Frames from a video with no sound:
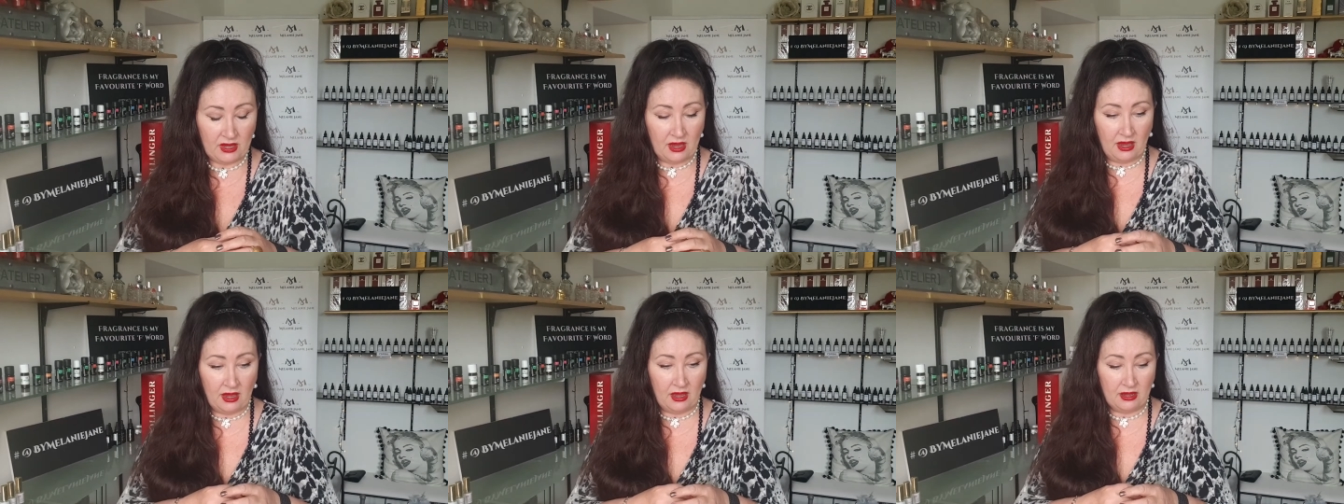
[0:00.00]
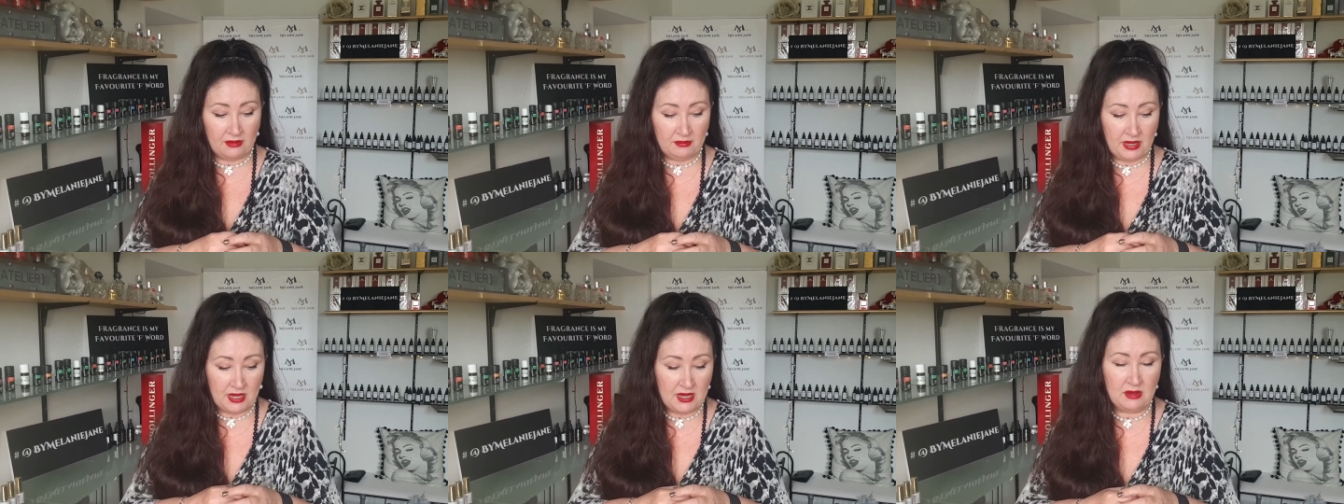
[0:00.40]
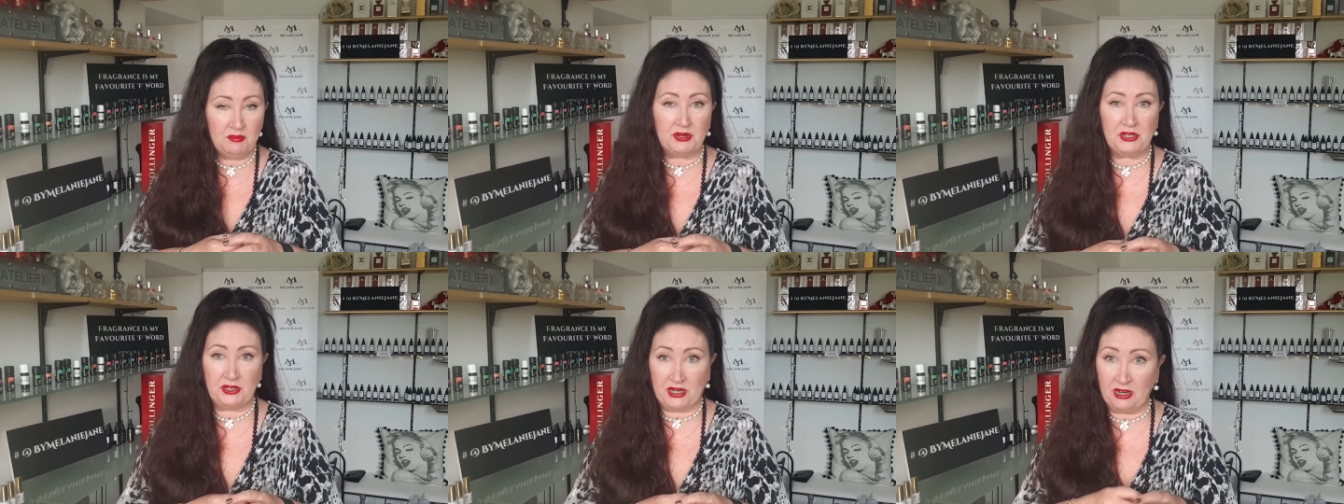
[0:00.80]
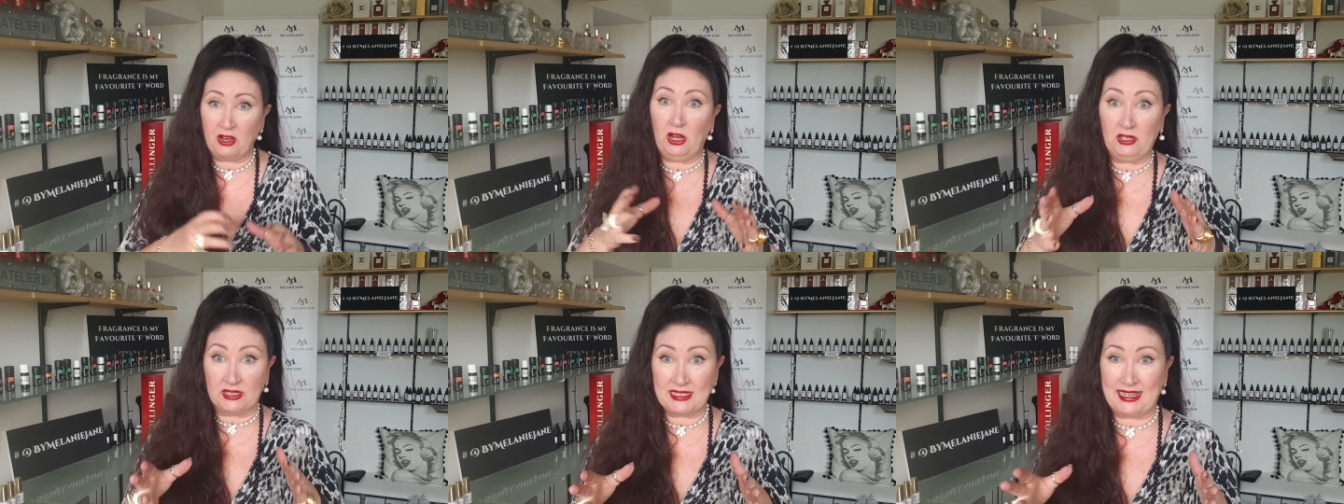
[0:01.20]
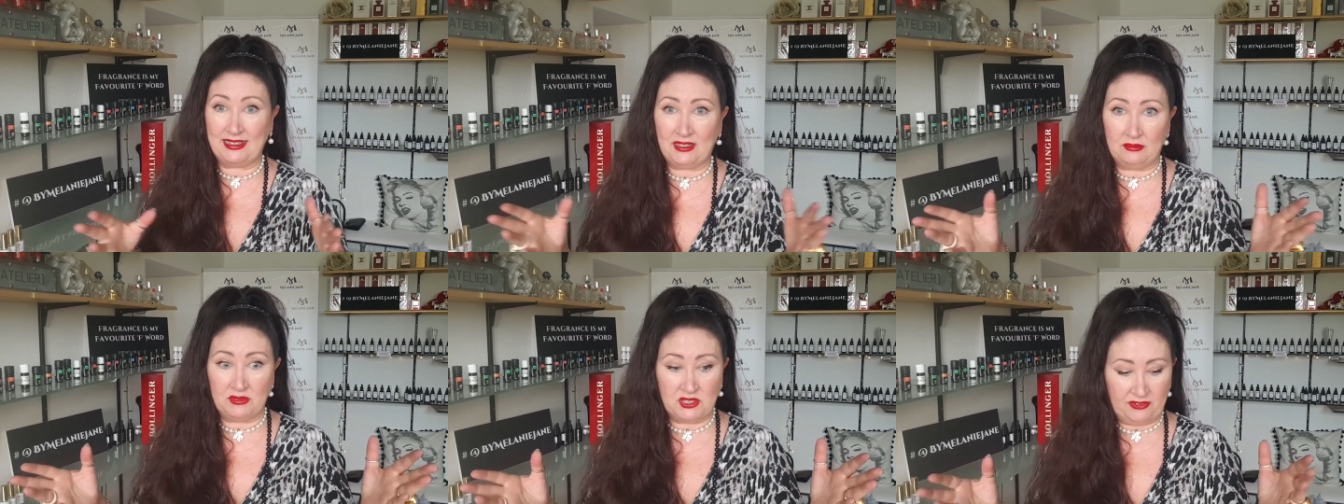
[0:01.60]
um, but you can contact
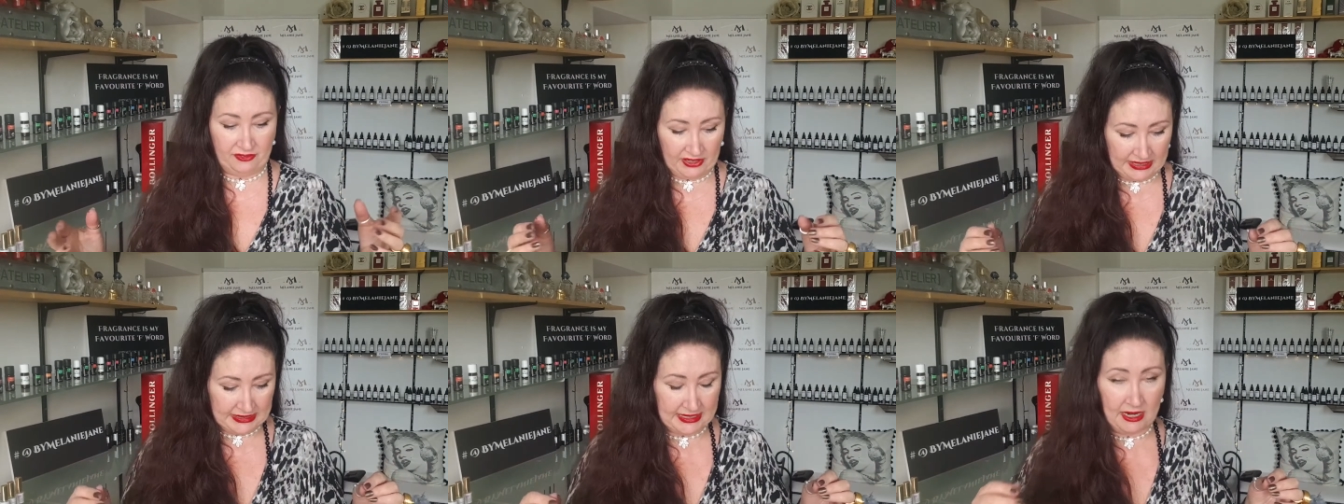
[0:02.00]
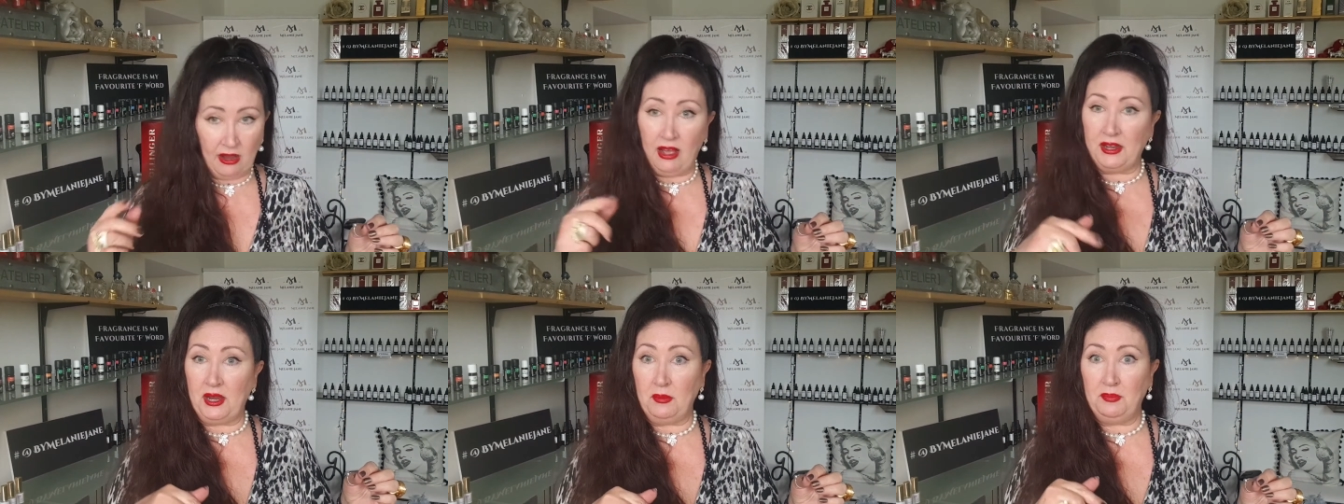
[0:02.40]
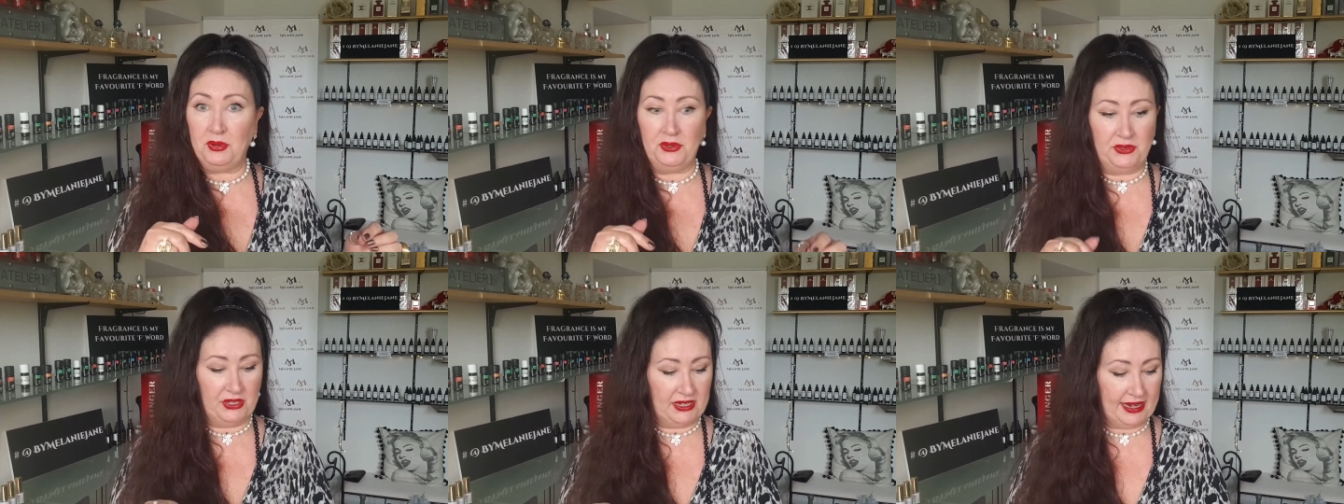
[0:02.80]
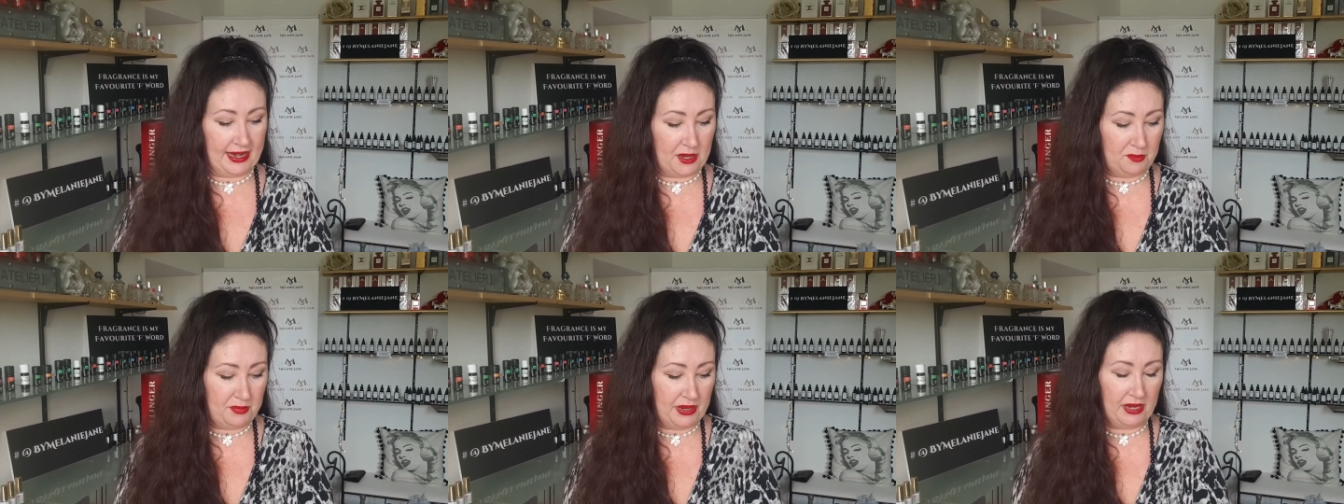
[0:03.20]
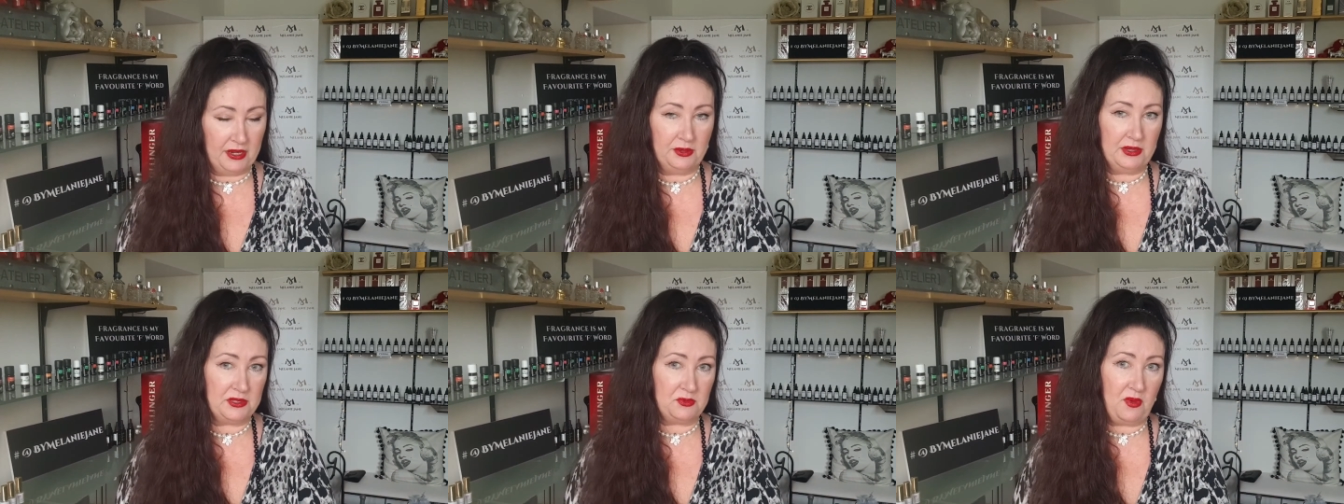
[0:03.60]
them to find out and I'll put the link
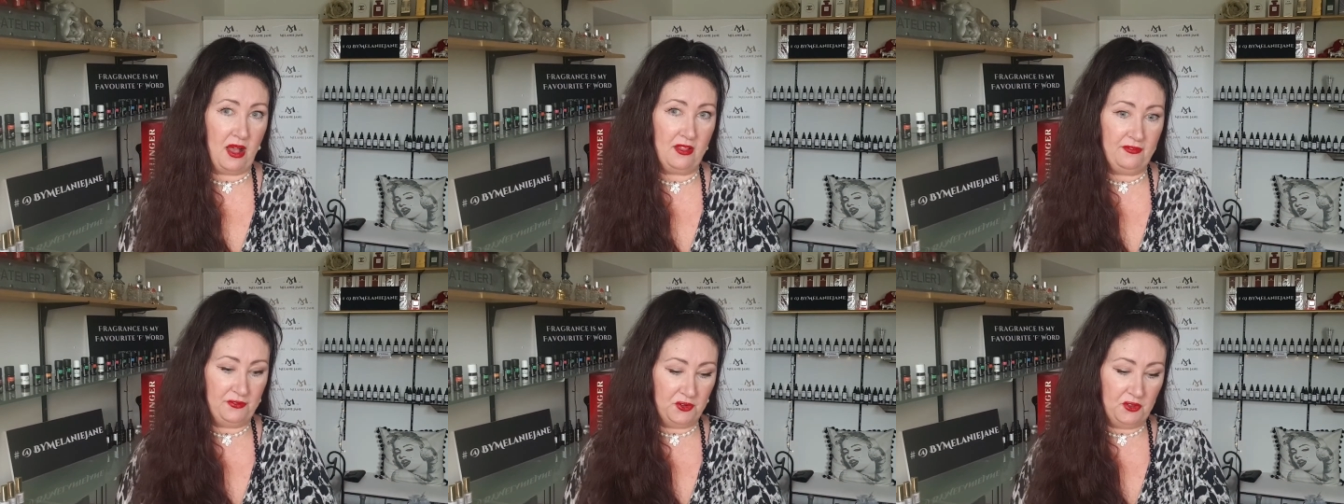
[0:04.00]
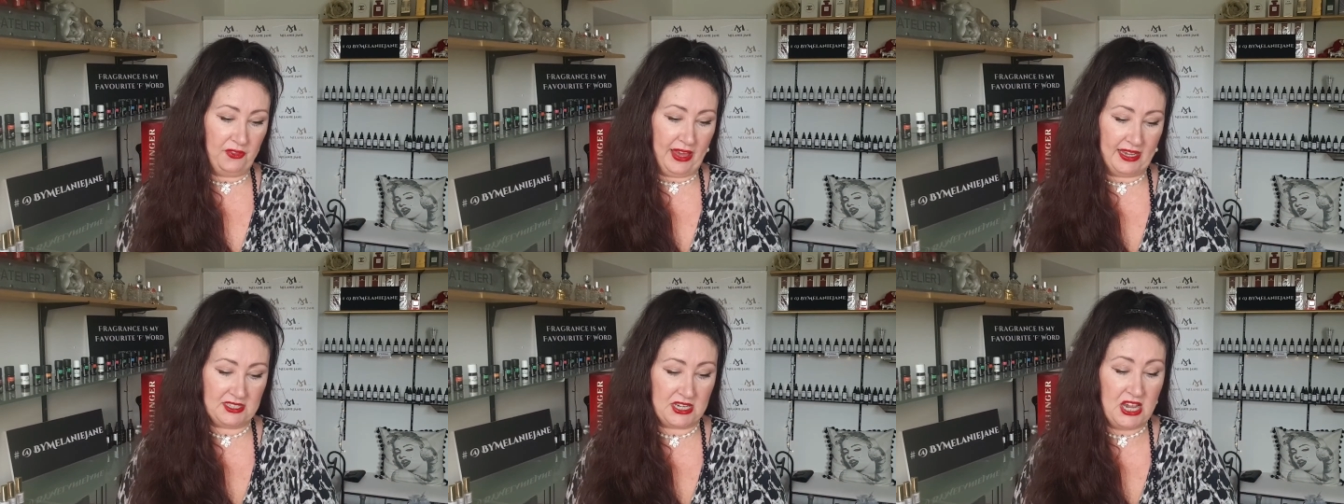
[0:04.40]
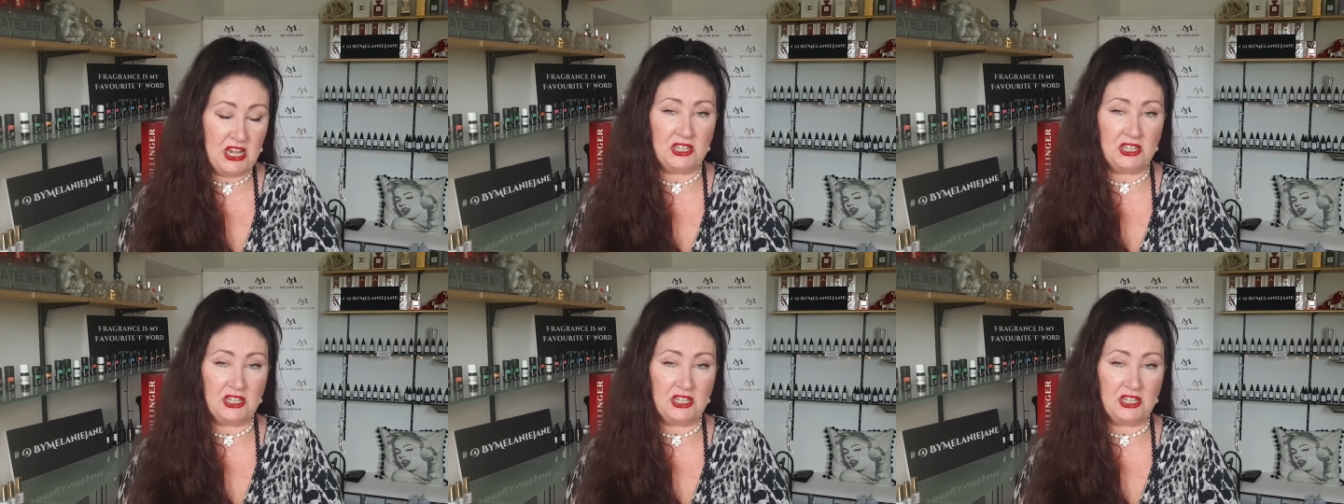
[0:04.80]
below as well for that.